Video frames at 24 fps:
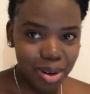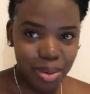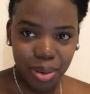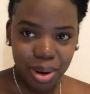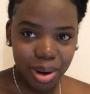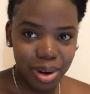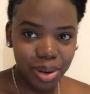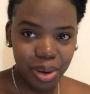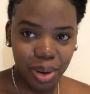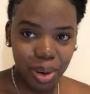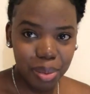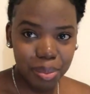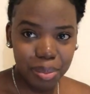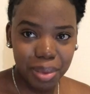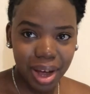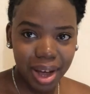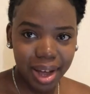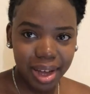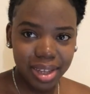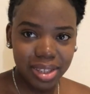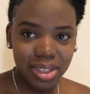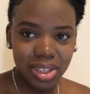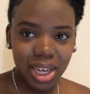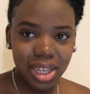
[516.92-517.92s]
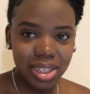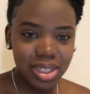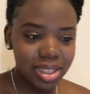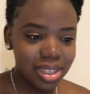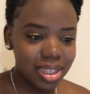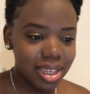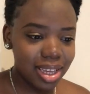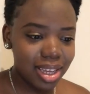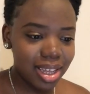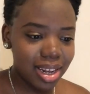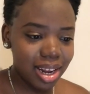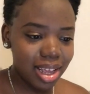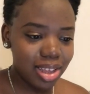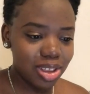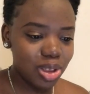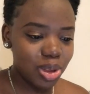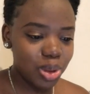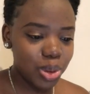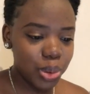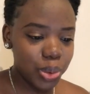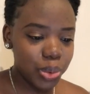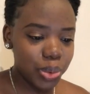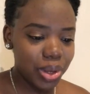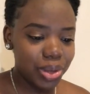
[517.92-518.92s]
13 DMs. I don't want to go back. Not
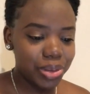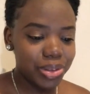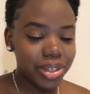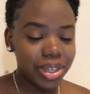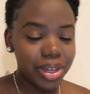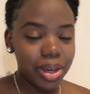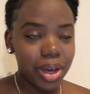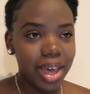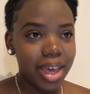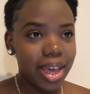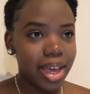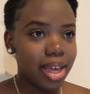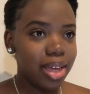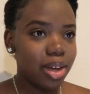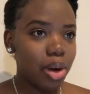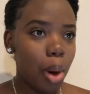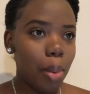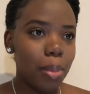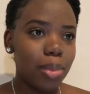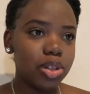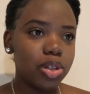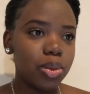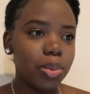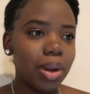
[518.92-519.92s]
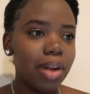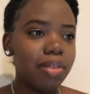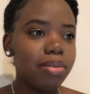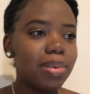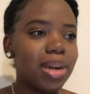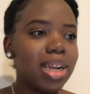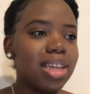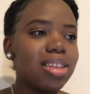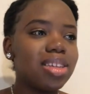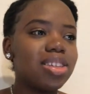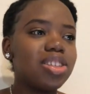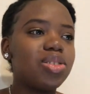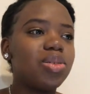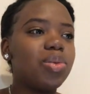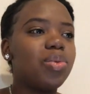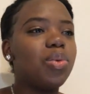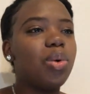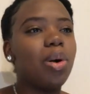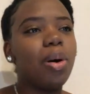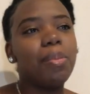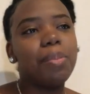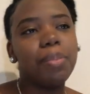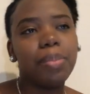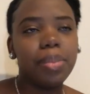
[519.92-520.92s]
saying that, you know, like your hair comments
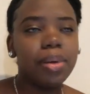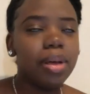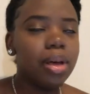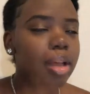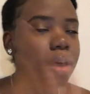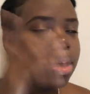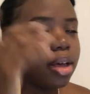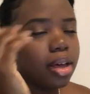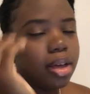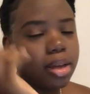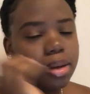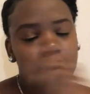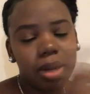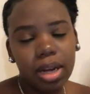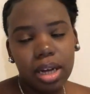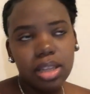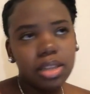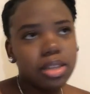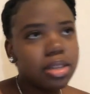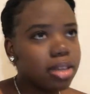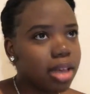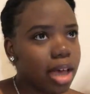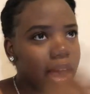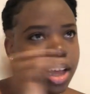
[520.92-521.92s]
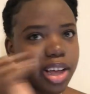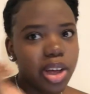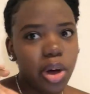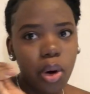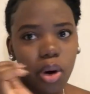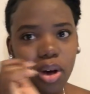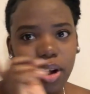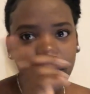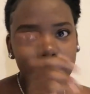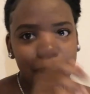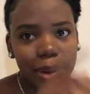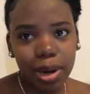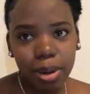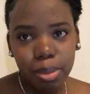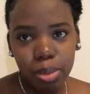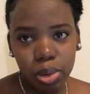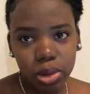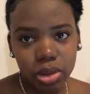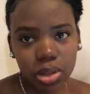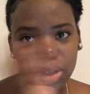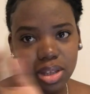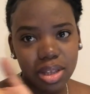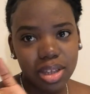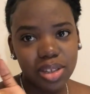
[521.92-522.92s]
here. Like, I had my hair braided from like
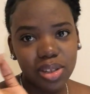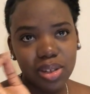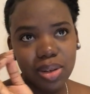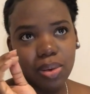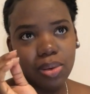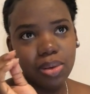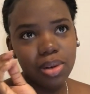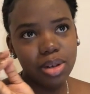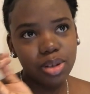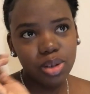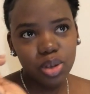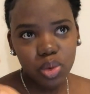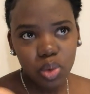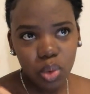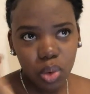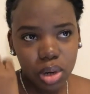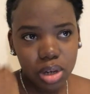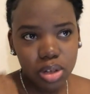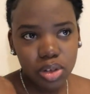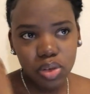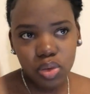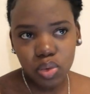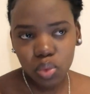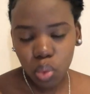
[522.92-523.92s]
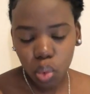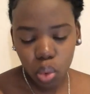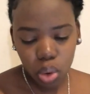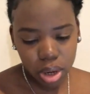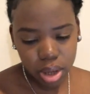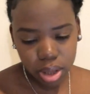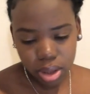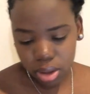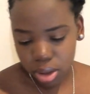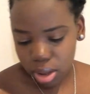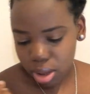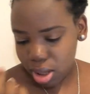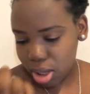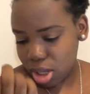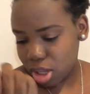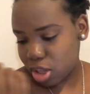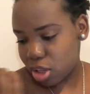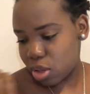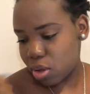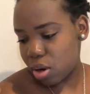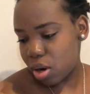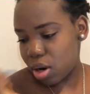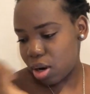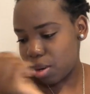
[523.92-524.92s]
2 weeks ago.
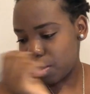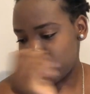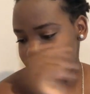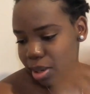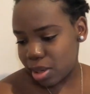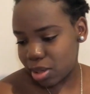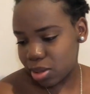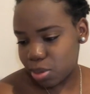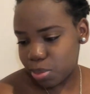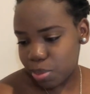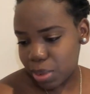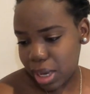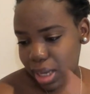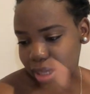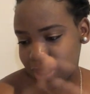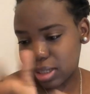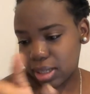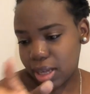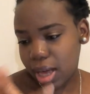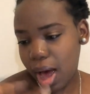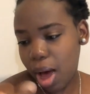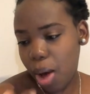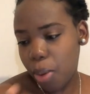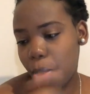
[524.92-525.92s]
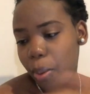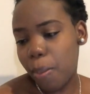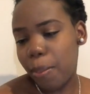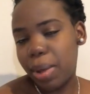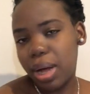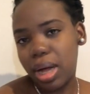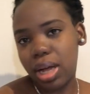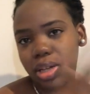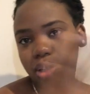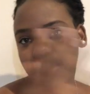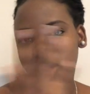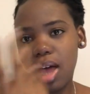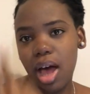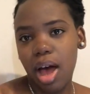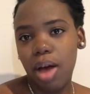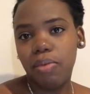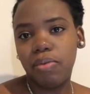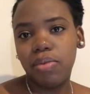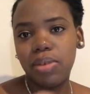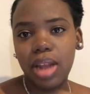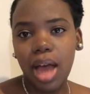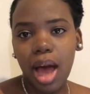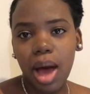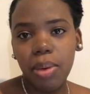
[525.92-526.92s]
2 weeks ago? Yeah. And then I just
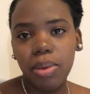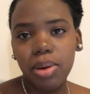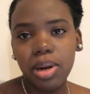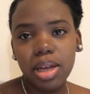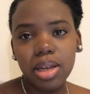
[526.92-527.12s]
washed it